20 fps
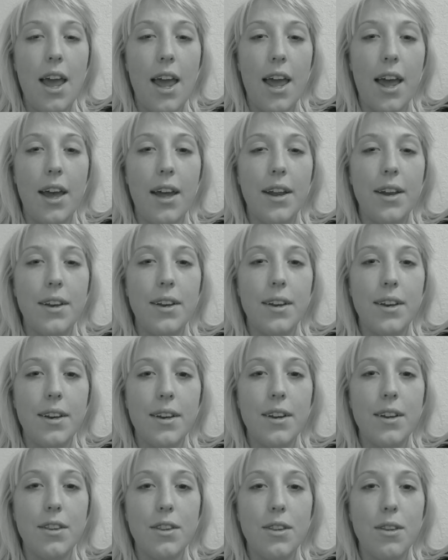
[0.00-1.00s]
And
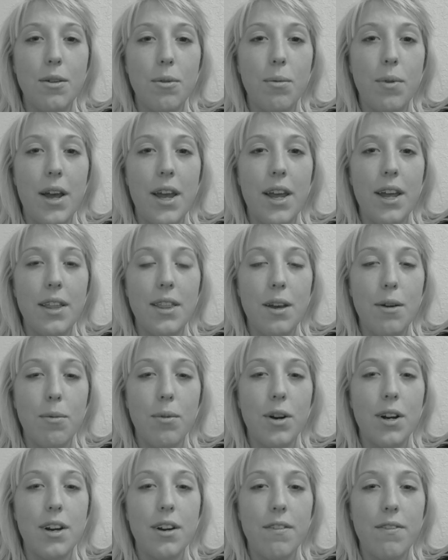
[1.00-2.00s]
the way that
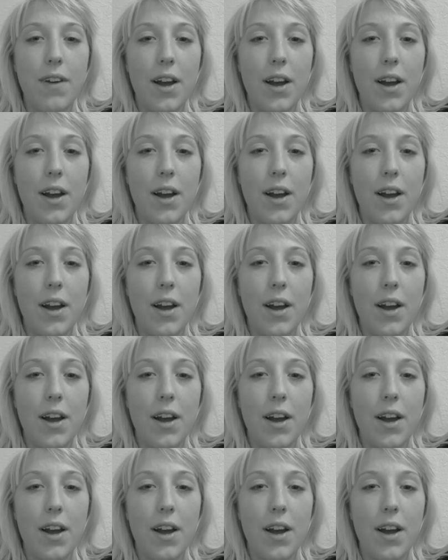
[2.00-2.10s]
we're going to